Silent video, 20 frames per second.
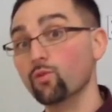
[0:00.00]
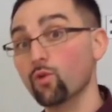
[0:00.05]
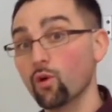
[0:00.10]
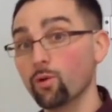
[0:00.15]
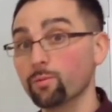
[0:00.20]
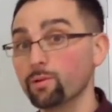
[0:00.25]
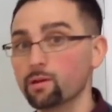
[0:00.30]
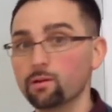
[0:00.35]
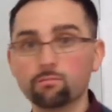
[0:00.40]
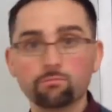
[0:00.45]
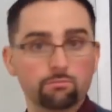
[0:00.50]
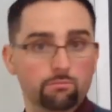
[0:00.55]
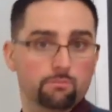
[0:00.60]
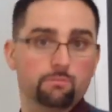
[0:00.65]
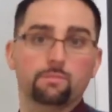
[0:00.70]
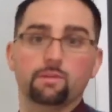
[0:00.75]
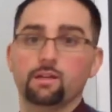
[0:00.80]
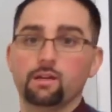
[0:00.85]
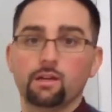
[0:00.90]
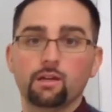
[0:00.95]
chromium,
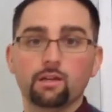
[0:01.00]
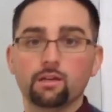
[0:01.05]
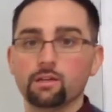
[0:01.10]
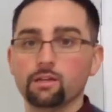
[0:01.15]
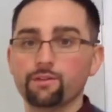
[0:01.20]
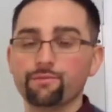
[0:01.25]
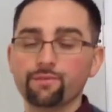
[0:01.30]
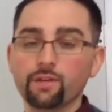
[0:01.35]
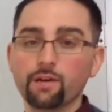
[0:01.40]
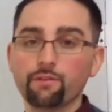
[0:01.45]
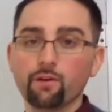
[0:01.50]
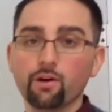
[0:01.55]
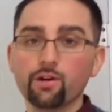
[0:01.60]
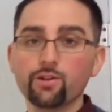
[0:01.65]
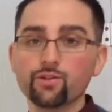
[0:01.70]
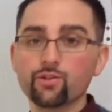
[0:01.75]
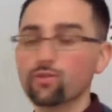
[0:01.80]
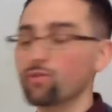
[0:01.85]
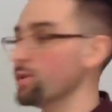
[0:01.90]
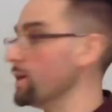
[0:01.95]
if you have
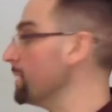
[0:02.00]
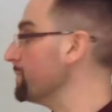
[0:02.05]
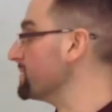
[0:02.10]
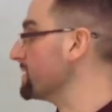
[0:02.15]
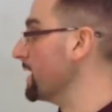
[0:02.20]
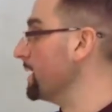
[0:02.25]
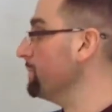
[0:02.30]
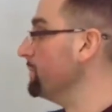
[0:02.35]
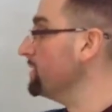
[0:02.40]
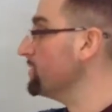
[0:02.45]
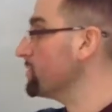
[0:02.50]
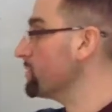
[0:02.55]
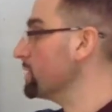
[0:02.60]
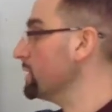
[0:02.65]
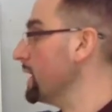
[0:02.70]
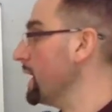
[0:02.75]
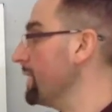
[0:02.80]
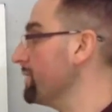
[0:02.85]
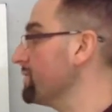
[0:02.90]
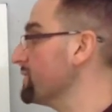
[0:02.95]
100 grams, that means you're
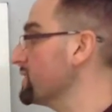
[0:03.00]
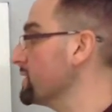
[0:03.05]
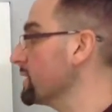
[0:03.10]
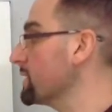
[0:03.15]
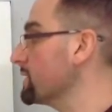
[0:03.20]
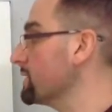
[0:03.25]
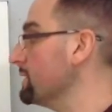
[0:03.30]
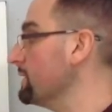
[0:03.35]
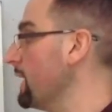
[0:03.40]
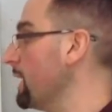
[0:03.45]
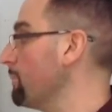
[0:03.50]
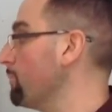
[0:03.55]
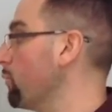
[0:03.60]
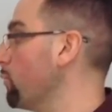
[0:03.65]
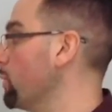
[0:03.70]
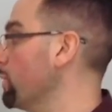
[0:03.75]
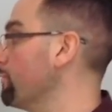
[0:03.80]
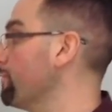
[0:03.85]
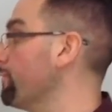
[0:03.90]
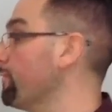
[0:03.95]
going to have
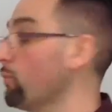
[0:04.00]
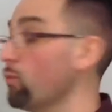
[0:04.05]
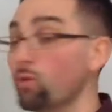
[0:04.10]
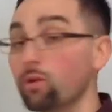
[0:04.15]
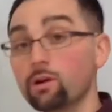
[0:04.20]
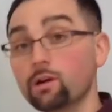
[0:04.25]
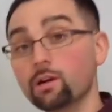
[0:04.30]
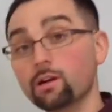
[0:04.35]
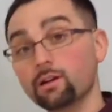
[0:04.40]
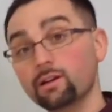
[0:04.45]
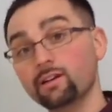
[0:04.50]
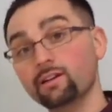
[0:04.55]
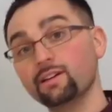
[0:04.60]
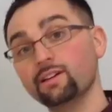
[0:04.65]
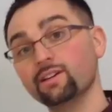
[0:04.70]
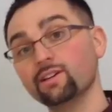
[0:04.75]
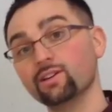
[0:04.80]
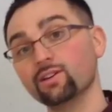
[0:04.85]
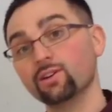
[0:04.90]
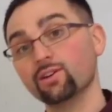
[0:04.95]
68.4
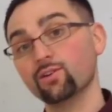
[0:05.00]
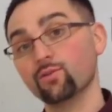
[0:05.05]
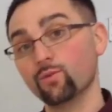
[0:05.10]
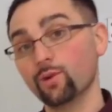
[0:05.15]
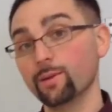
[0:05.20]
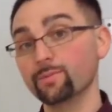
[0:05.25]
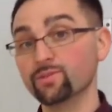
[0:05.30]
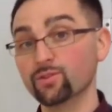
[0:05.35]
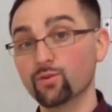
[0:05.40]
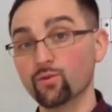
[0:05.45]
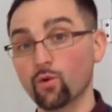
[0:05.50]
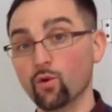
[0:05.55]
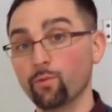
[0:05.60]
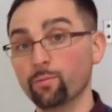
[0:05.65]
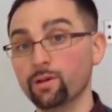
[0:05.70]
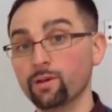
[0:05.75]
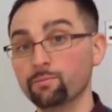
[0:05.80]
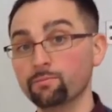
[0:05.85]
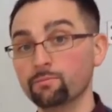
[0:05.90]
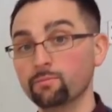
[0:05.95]
grams of
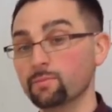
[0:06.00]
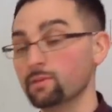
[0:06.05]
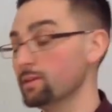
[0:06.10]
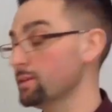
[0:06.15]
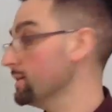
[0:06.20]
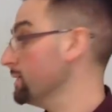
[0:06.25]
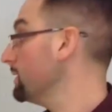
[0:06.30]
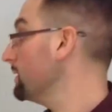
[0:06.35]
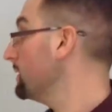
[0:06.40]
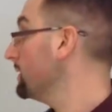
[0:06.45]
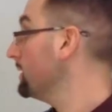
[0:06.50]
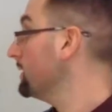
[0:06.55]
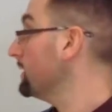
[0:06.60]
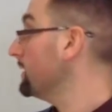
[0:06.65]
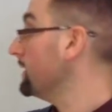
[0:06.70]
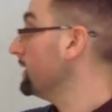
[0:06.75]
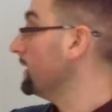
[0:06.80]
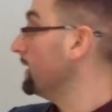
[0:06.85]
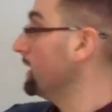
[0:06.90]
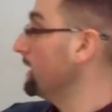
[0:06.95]
chromium,
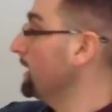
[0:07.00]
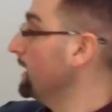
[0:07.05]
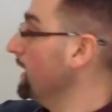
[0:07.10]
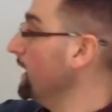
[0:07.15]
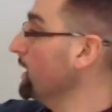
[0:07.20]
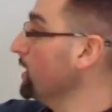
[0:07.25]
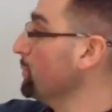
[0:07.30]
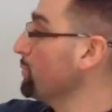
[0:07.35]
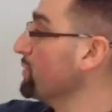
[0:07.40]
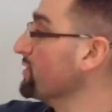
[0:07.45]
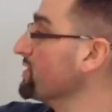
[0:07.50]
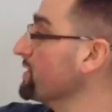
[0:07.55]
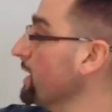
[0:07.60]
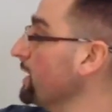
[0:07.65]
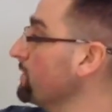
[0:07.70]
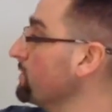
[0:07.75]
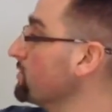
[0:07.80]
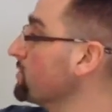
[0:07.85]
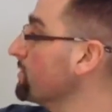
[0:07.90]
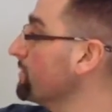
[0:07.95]
and the percentage